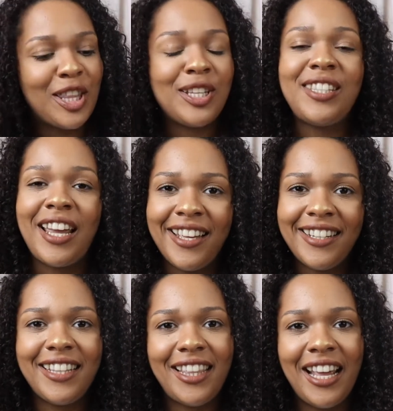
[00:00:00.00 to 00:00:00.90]
The
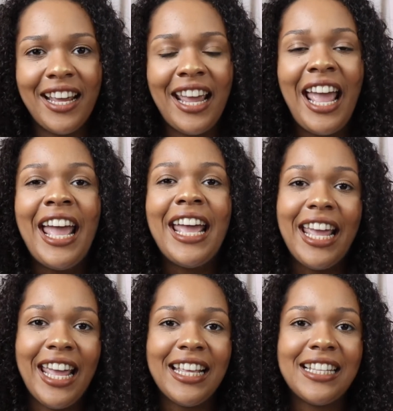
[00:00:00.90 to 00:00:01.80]
second thing
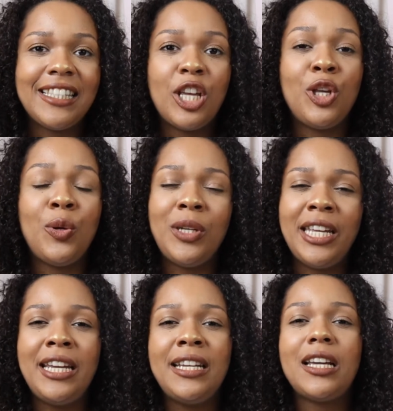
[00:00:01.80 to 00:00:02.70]
is you
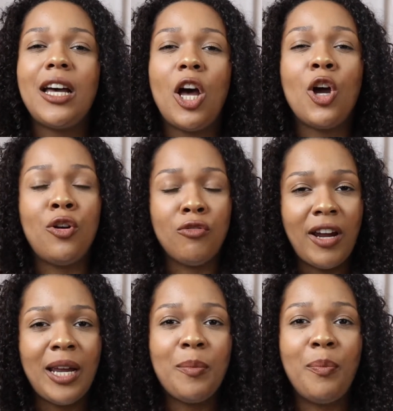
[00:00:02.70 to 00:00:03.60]
need a
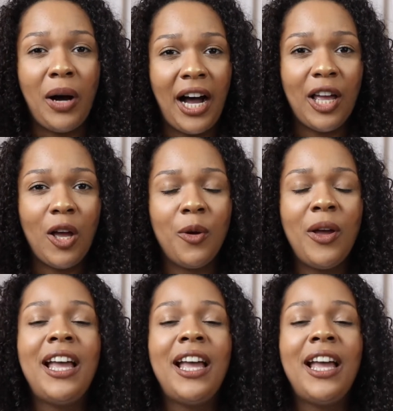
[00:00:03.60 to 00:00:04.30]
great bio.